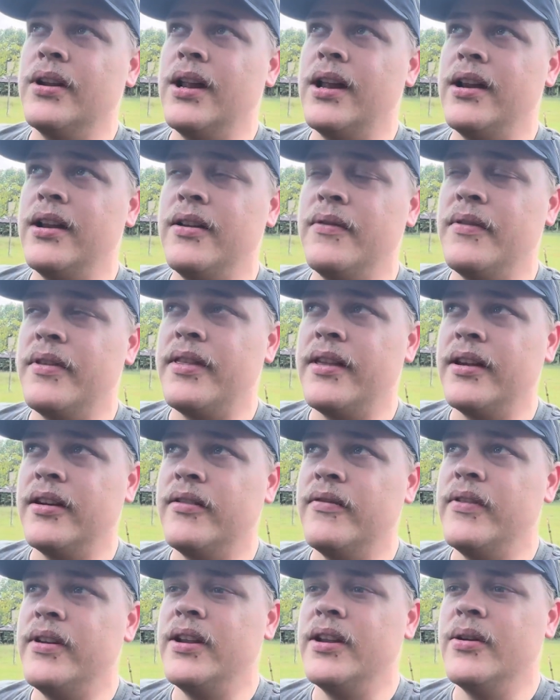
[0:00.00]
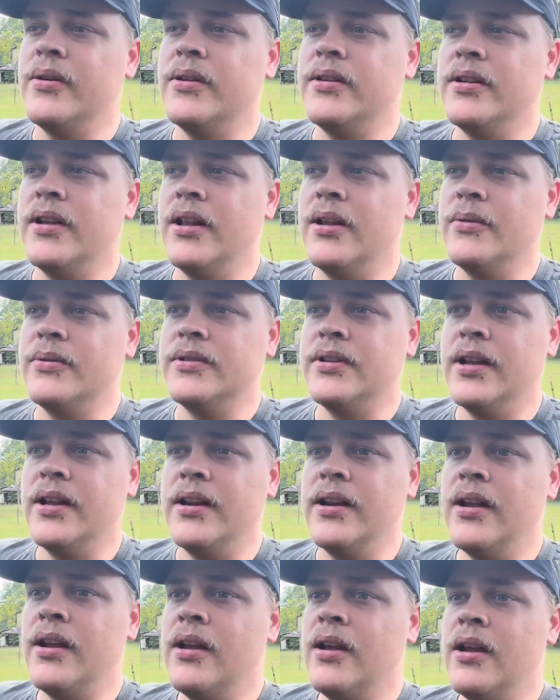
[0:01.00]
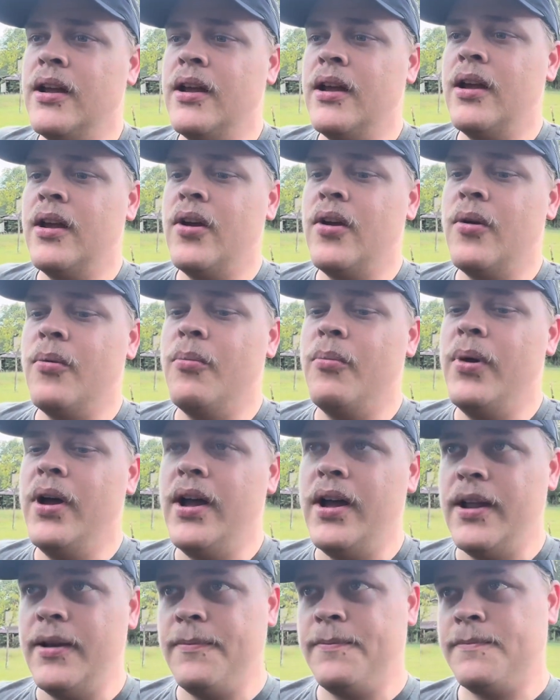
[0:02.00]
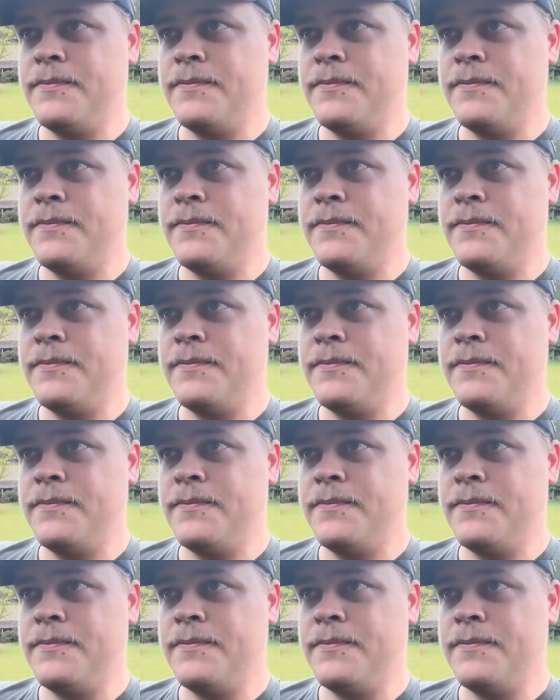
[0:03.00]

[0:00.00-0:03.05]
I didn't even think to video it until it was done. But,